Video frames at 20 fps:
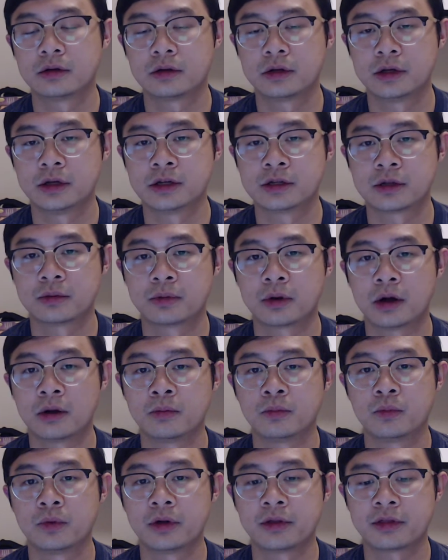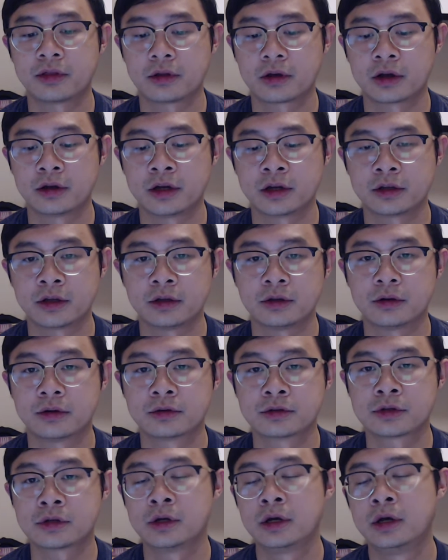is the problem with connecting notes.